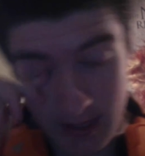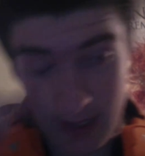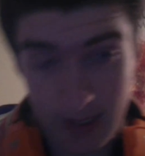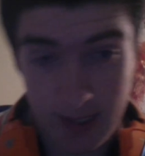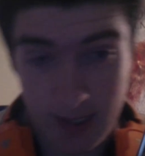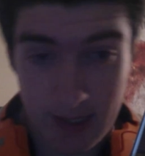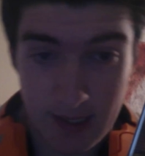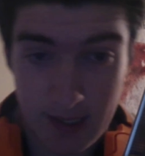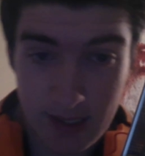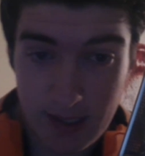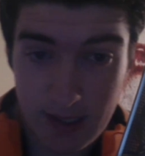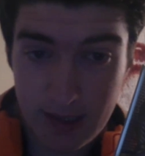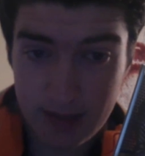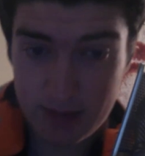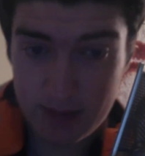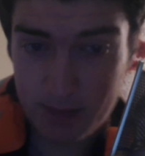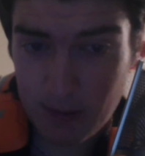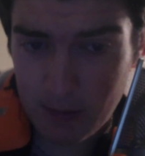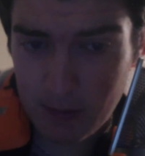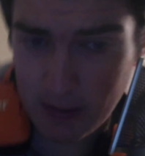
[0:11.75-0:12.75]
Uh,
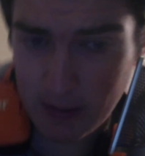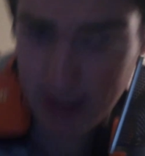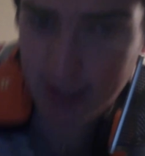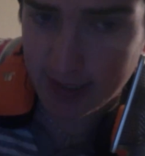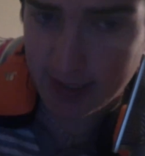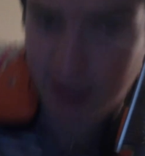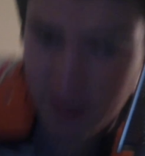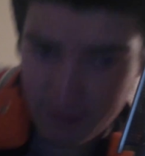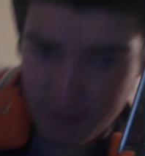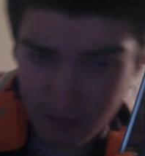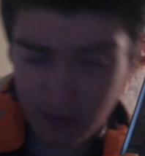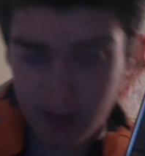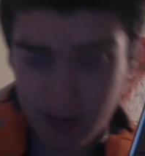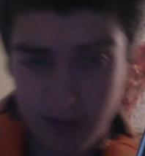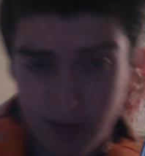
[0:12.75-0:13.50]
it's probably like different